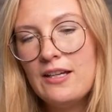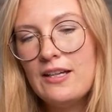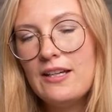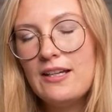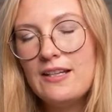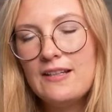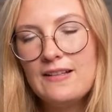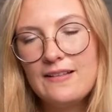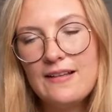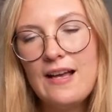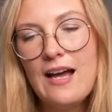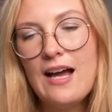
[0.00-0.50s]

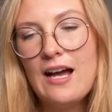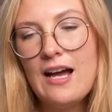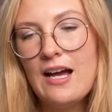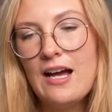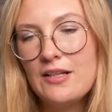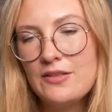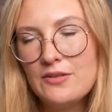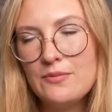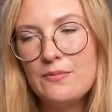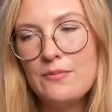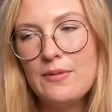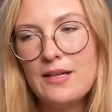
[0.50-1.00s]
it's hard
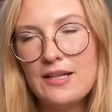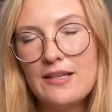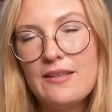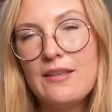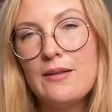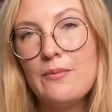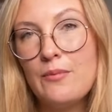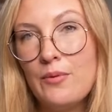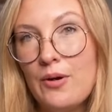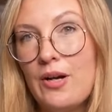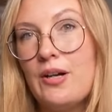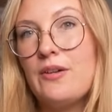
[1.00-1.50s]
to make
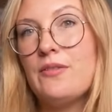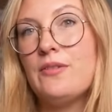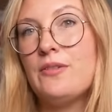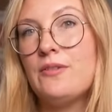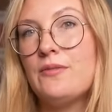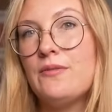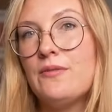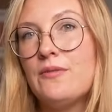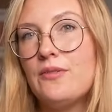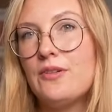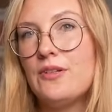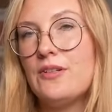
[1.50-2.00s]
them work
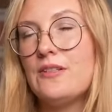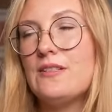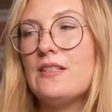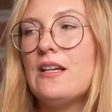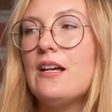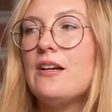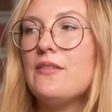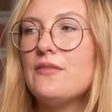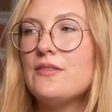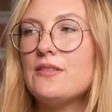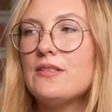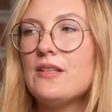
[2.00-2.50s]
for
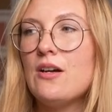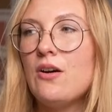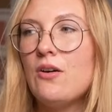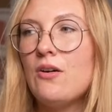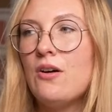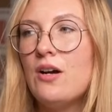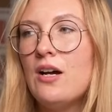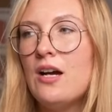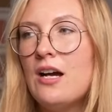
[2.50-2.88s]
yourself. So